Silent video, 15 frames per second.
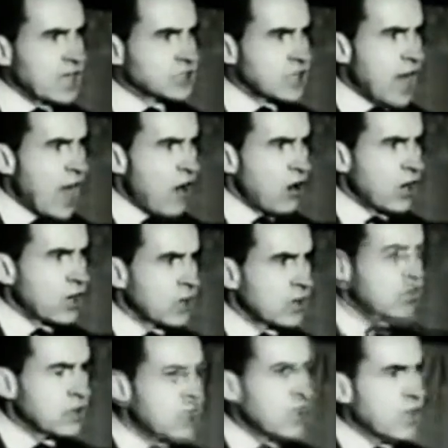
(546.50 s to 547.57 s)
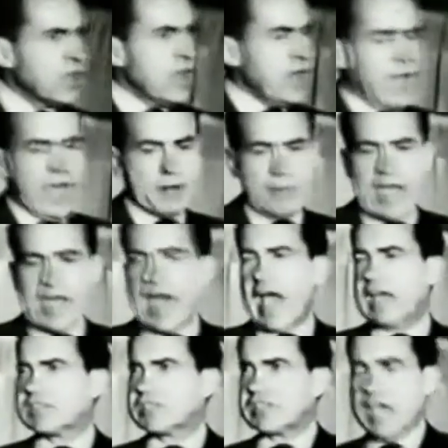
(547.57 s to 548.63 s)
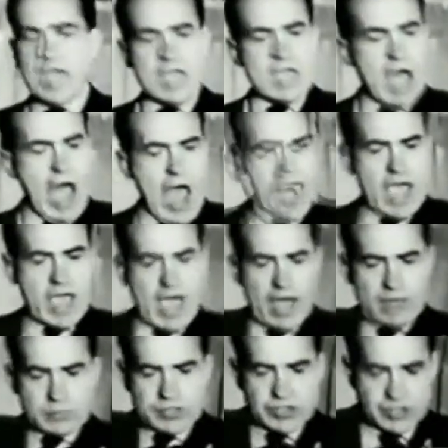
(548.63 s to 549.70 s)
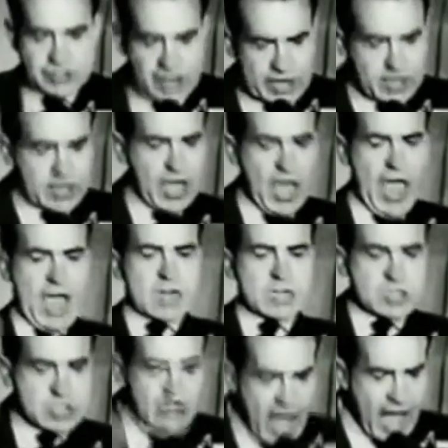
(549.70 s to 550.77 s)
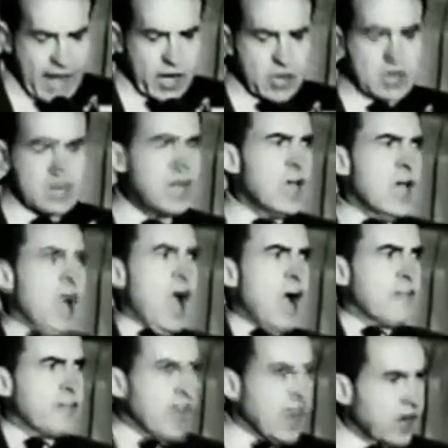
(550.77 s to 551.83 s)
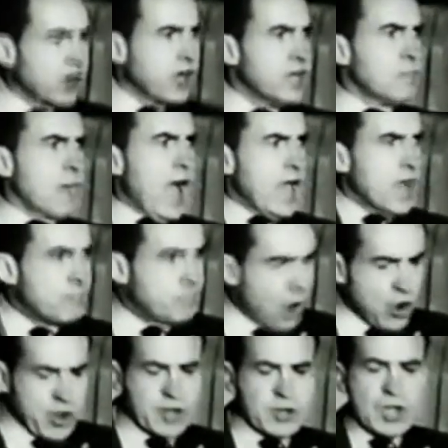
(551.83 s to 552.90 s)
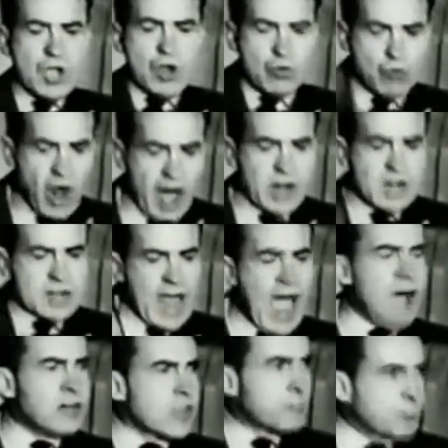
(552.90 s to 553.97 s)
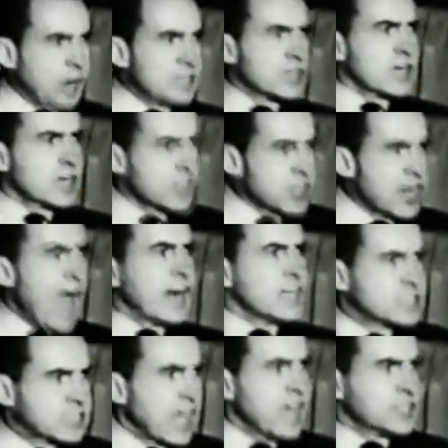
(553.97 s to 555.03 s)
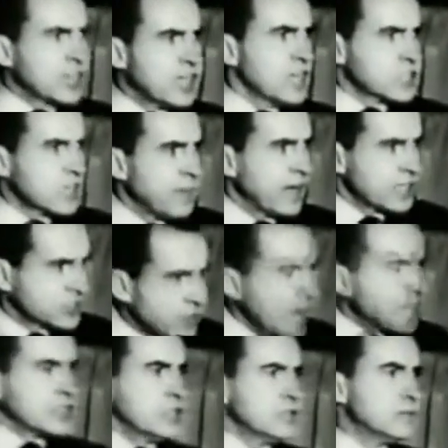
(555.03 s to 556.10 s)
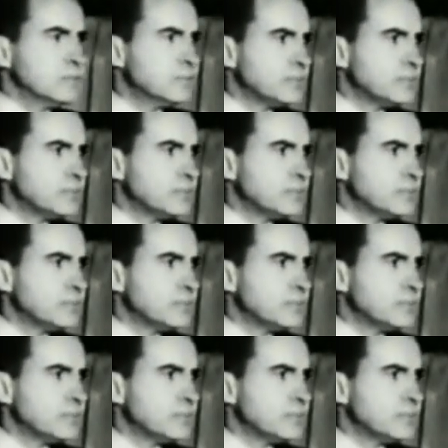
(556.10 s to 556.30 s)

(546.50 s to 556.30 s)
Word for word: Eisenhower. And may I say, I am sick and tired of hearing my opponent run down the President of the United States and his administration.